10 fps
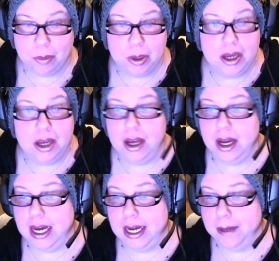Uh
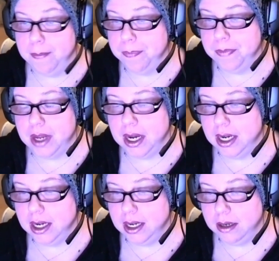huh. Um,
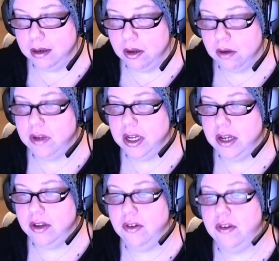and Lorian
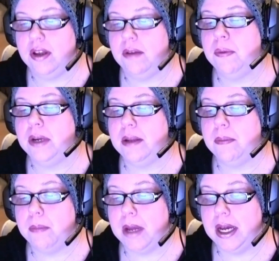has just said, well,
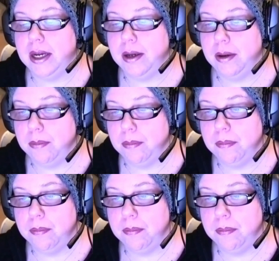um,